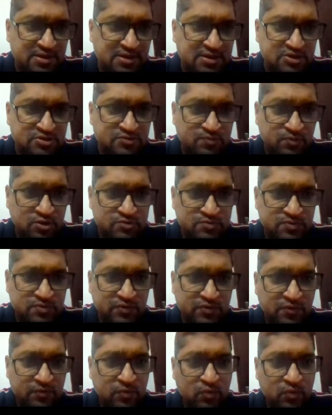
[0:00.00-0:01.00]
is
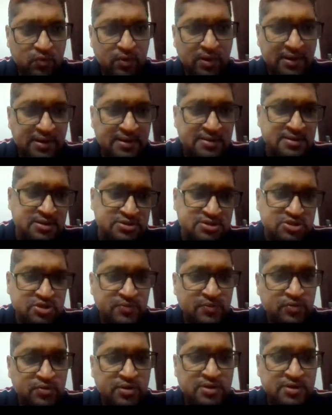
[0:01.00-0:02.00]
responsible for providing the
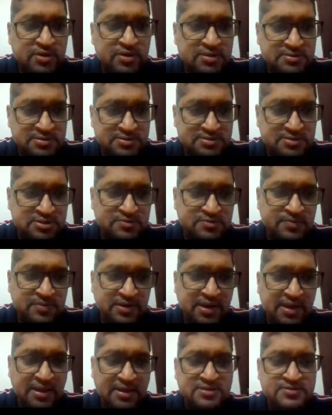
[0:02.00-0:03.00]
distributed consensus
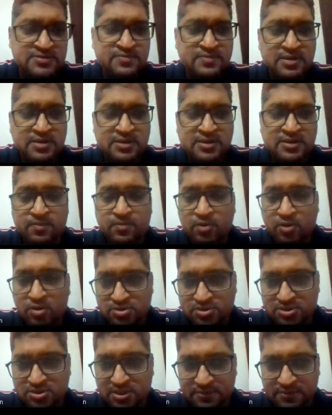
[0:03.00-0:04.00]
mechanism in the blockchain.